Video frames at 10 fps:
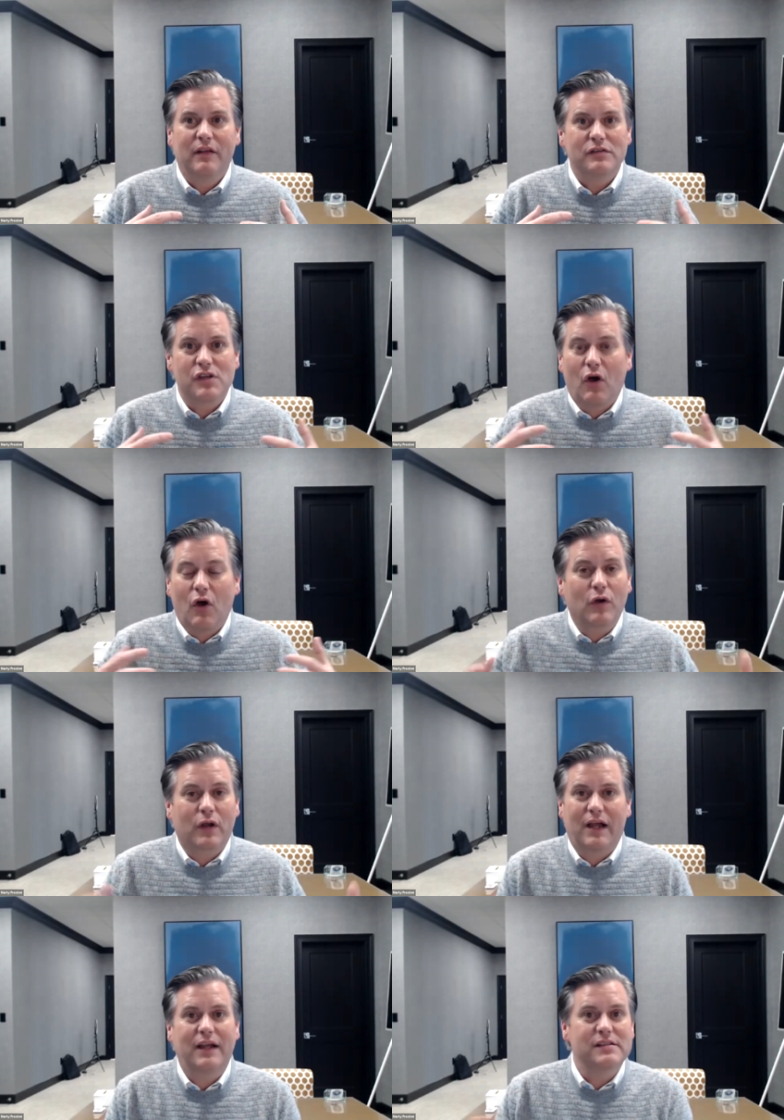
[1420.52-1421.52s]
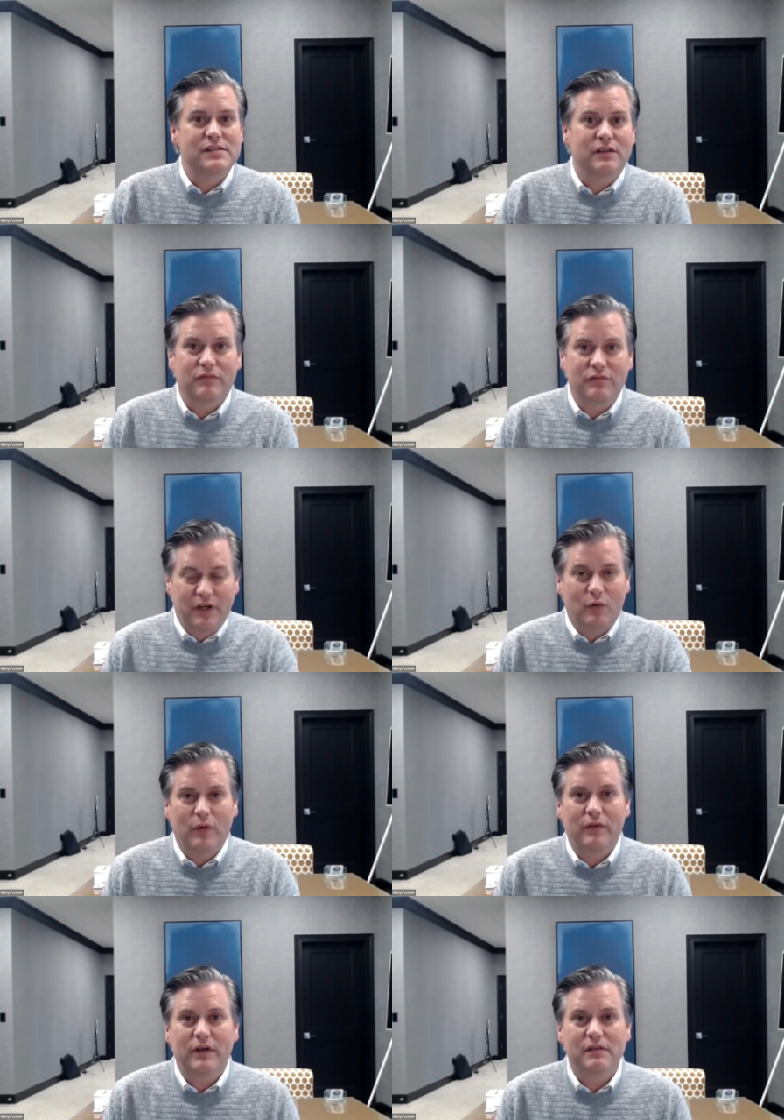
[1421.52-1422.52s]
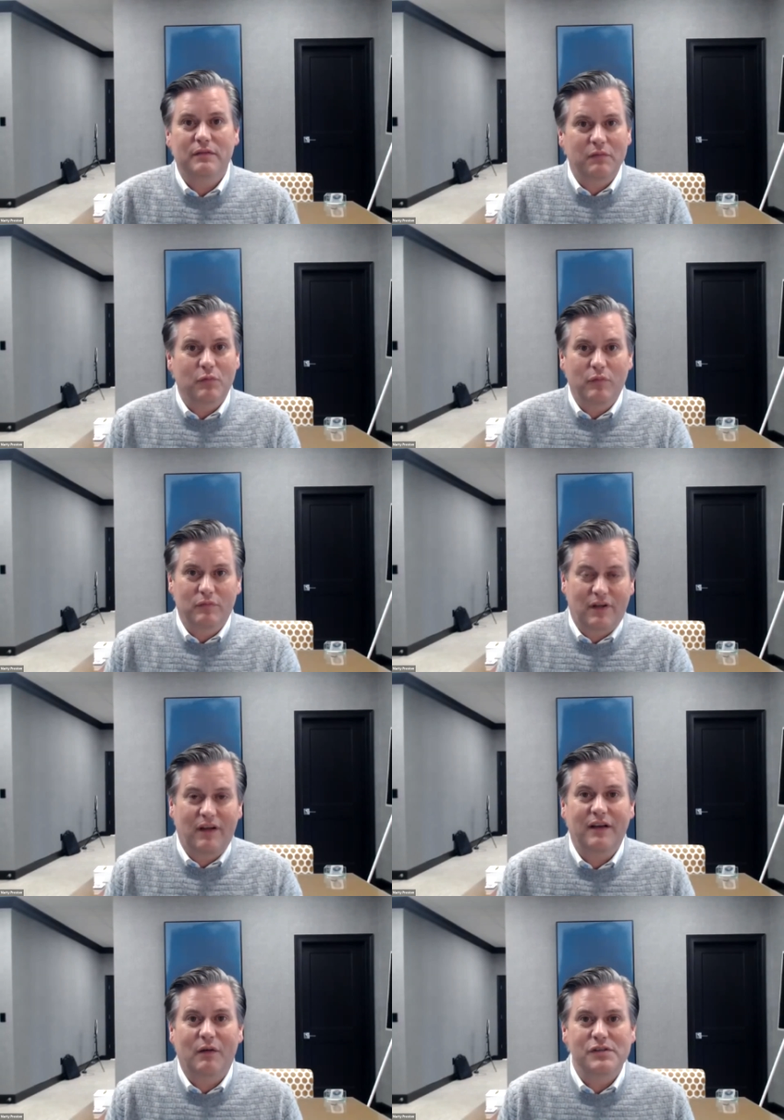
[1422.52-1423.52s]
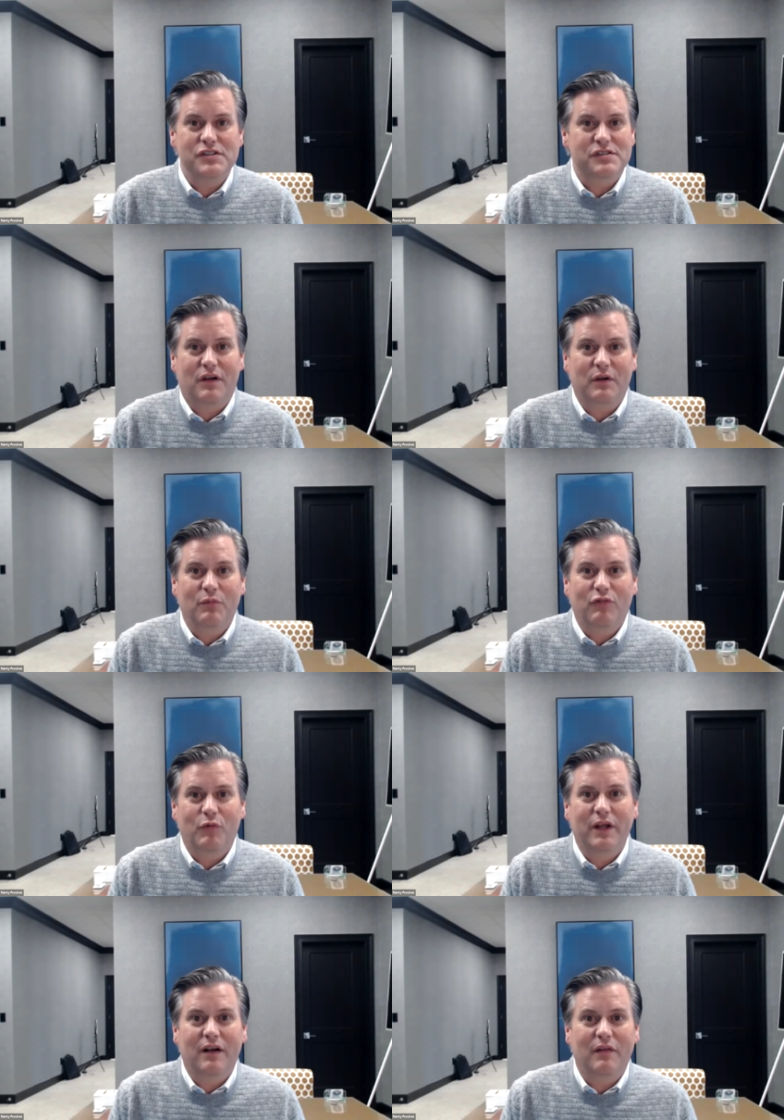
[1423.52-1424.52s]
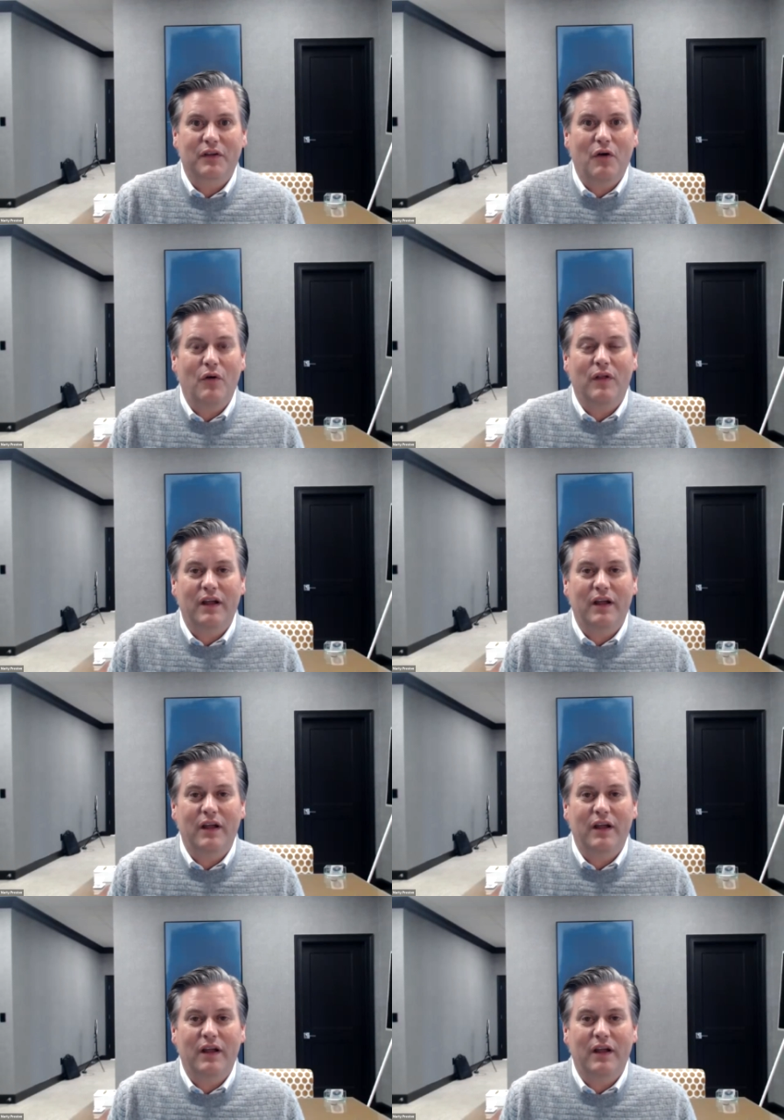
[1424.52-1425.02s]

there's all kinds of, you know, whether it, I, Todd and I were just talking before we got on the call.